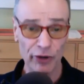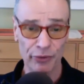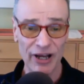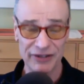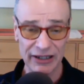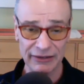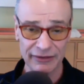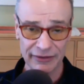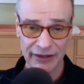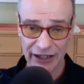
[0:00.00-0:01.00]
president,
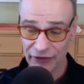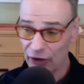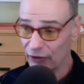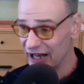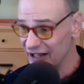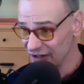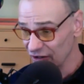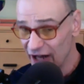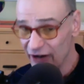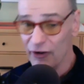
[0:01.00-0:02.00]
even though he has a
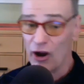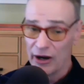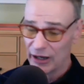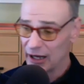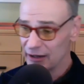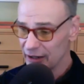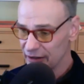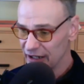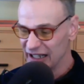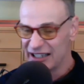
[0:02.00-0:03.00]
lot of
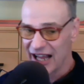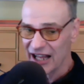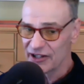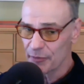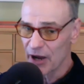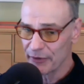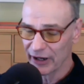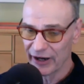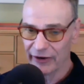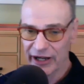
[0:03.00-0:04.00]
intense
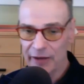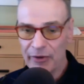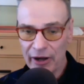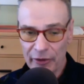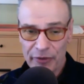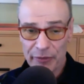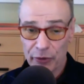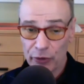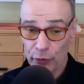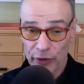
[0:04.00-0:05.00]
popularity among the people
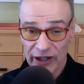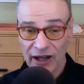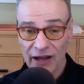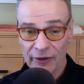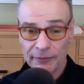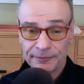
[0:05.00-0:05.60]
who really love him.